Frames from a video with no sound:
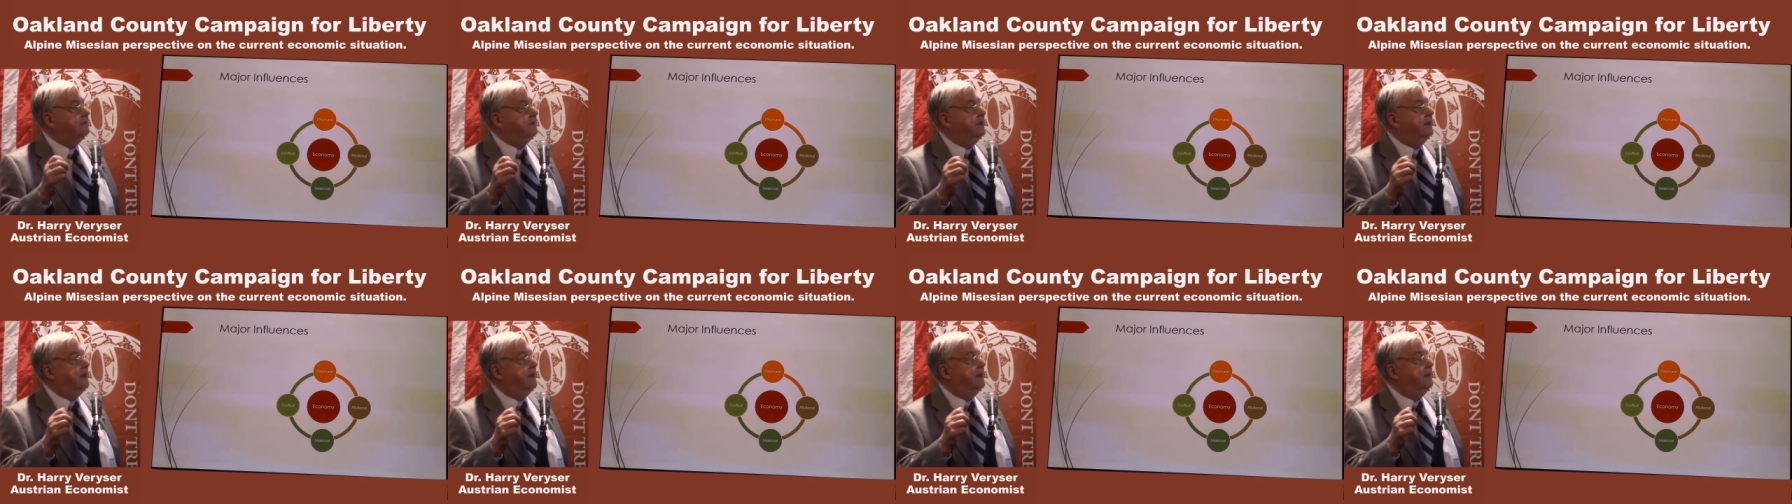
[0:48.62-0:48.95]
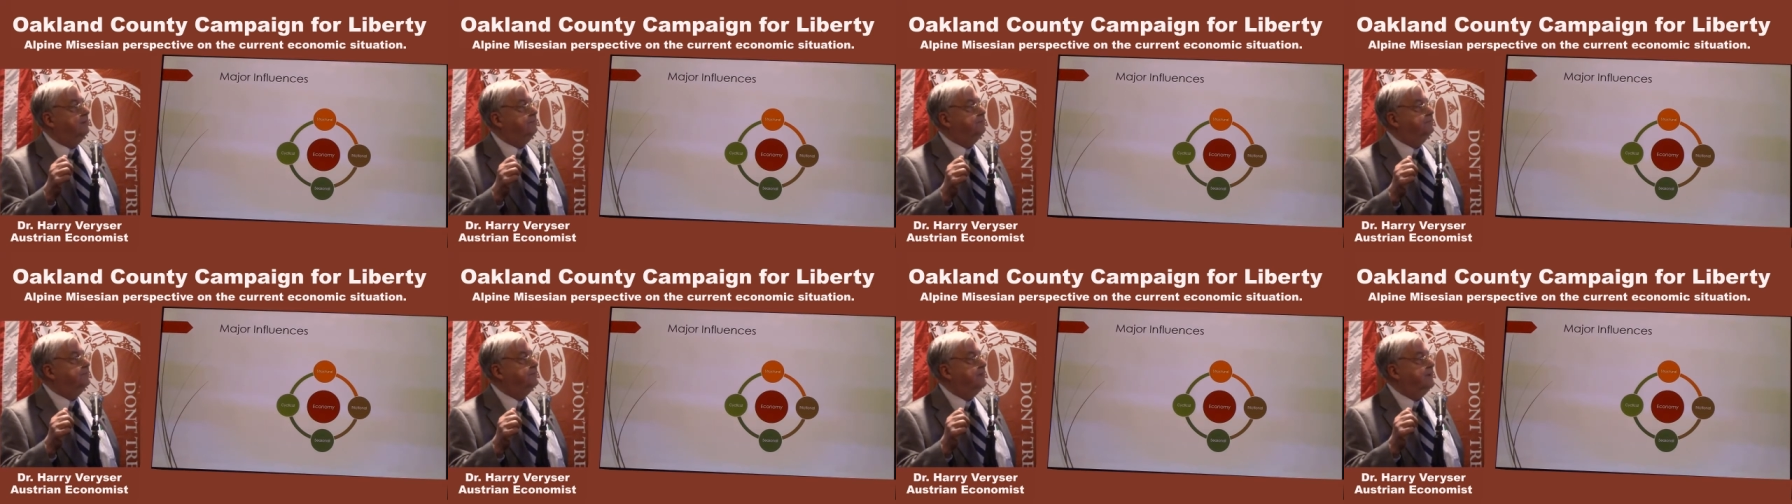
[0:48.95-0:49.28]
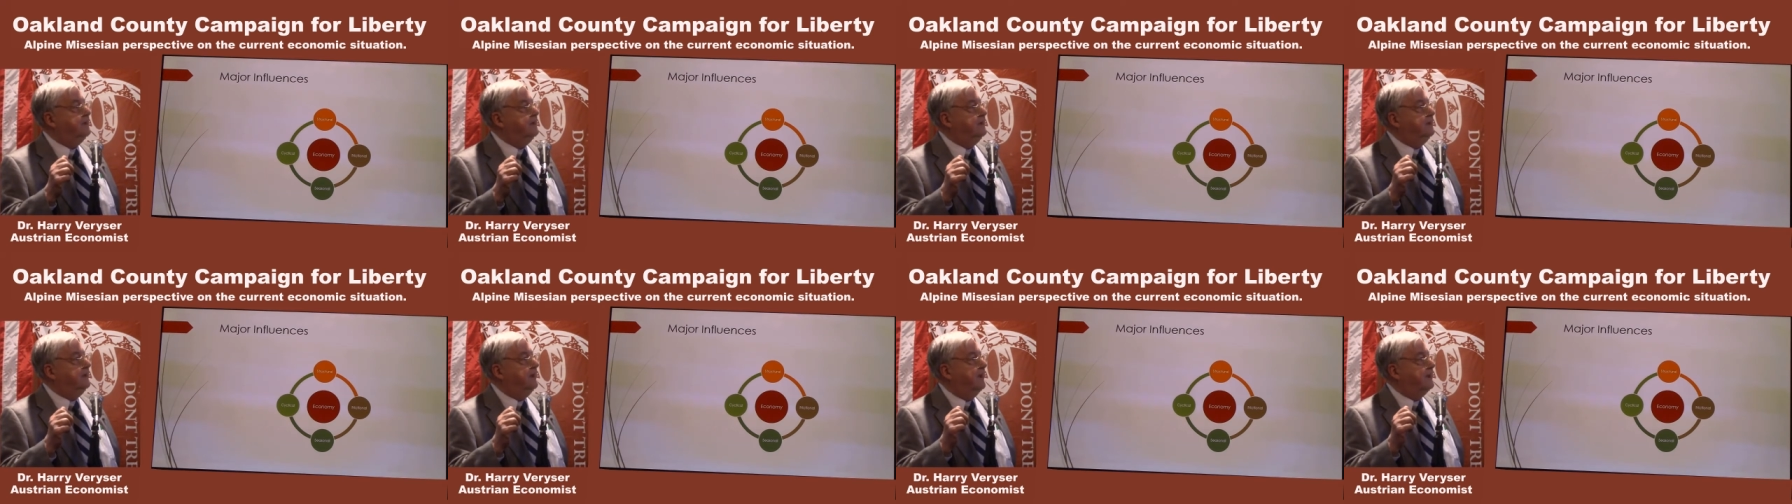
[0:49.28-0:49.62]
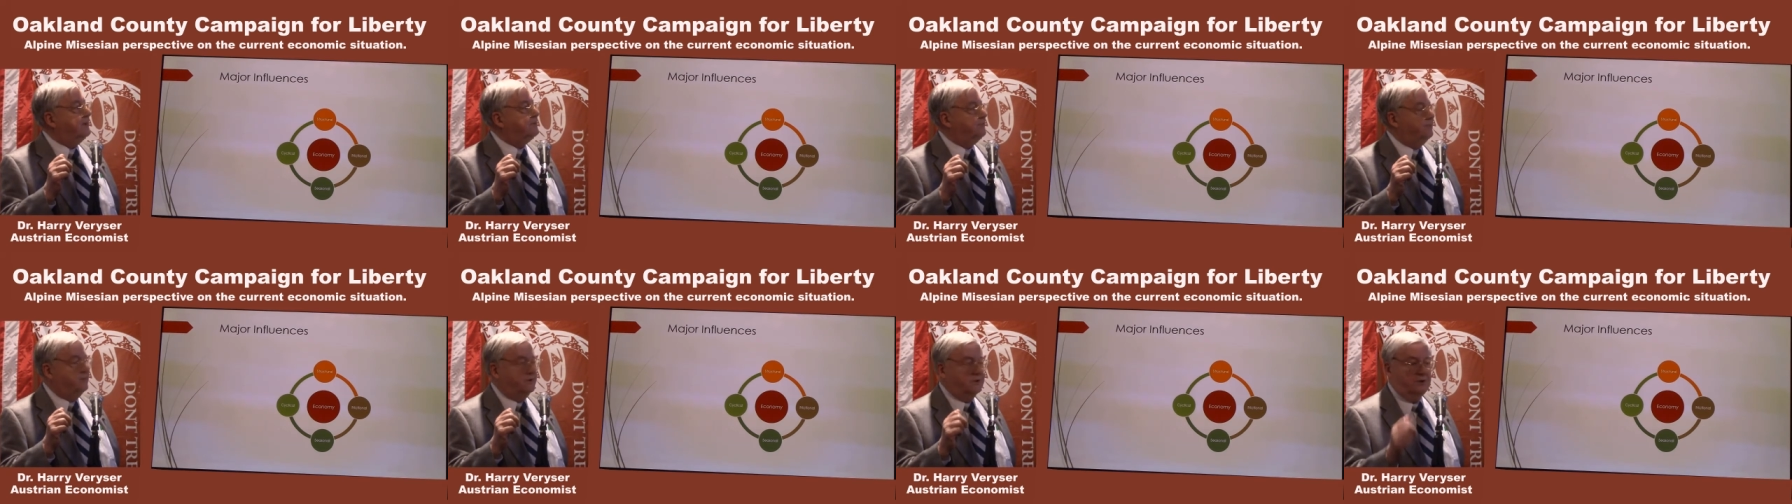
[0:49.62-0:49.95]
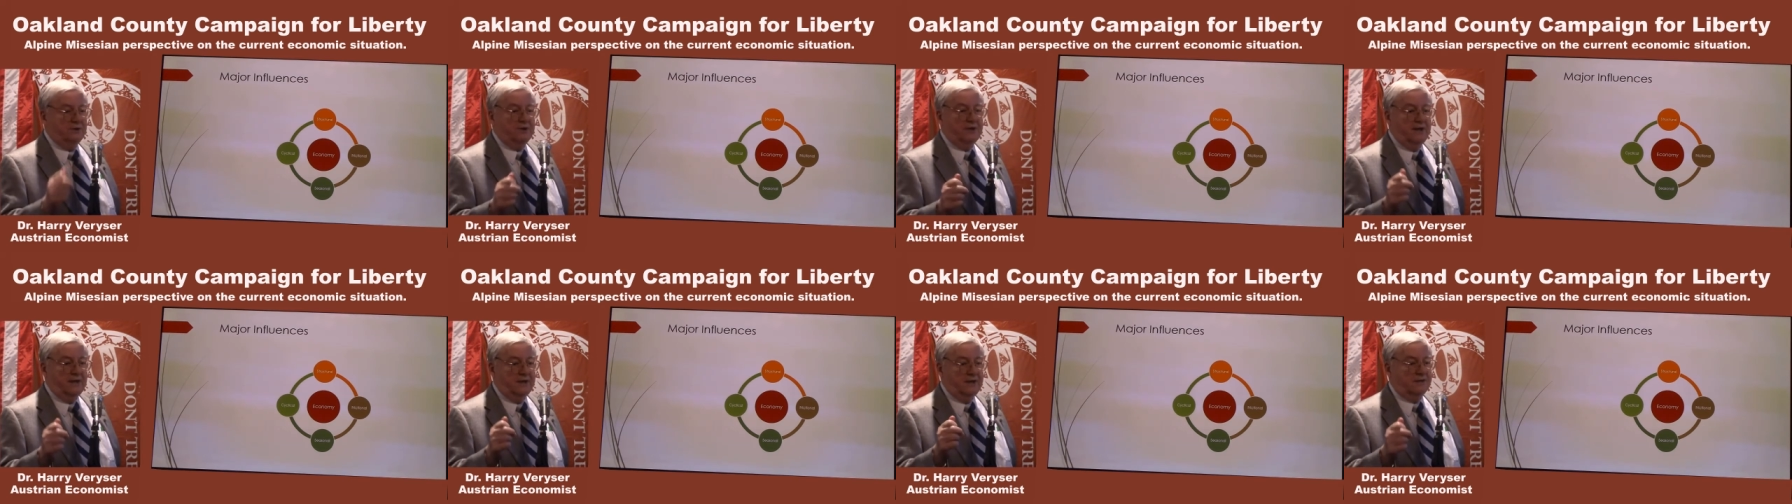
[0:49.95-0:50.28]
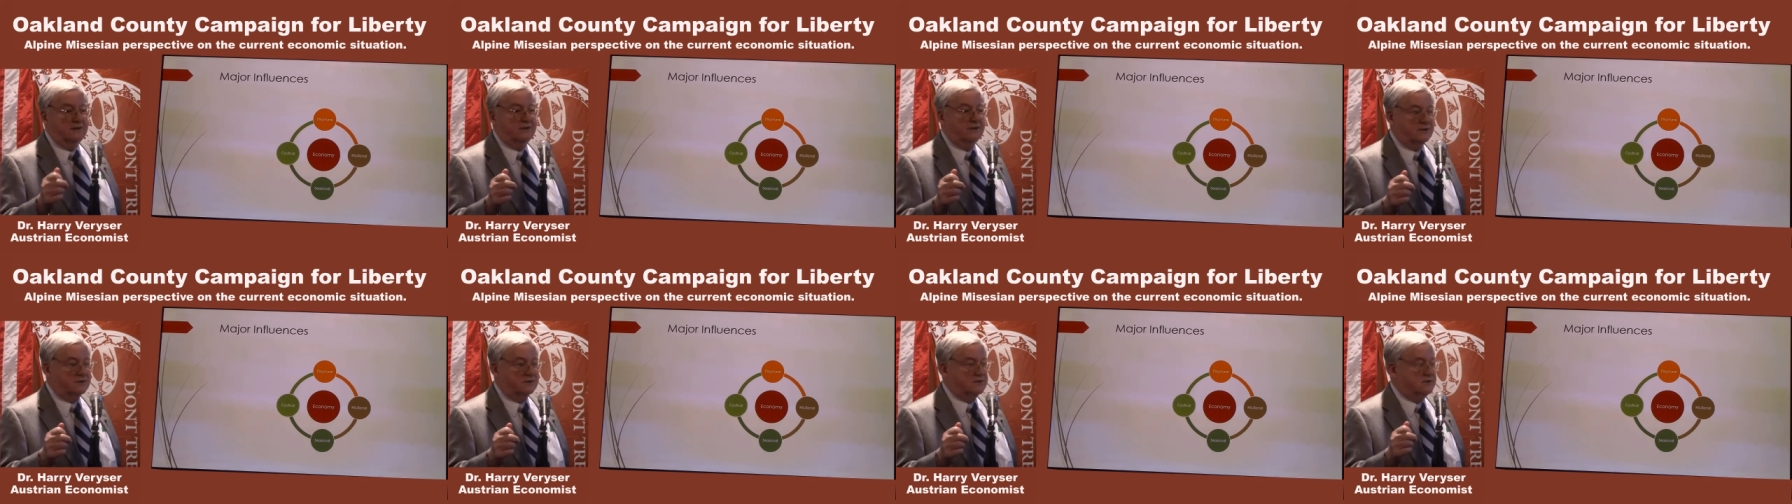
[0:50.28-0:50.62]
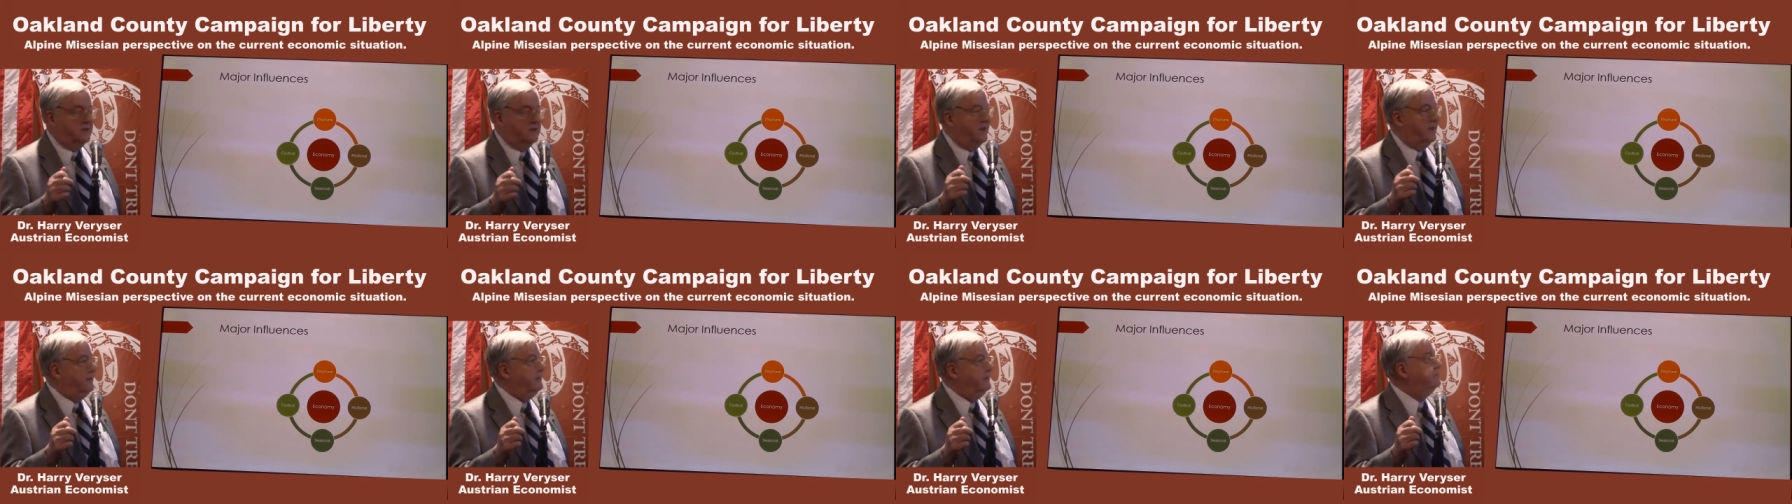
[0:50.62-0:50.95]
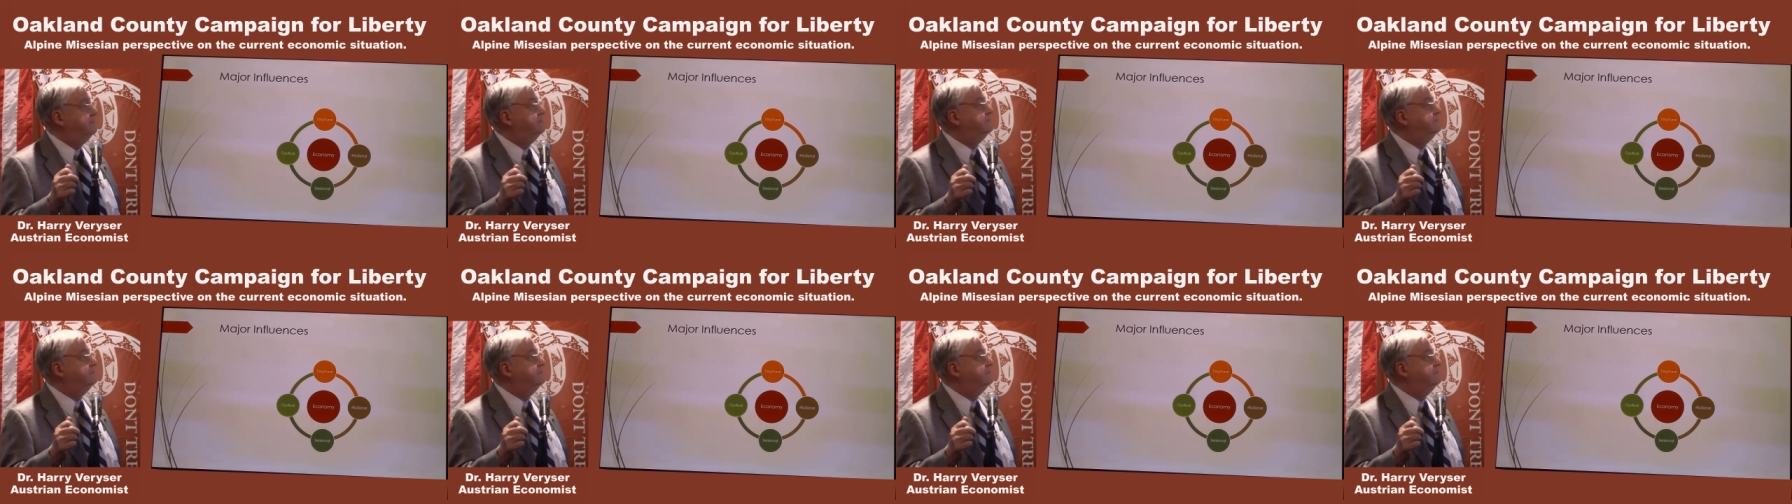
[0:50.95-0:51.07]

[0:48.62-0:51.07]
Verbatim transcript: um, as we look at it, next slide.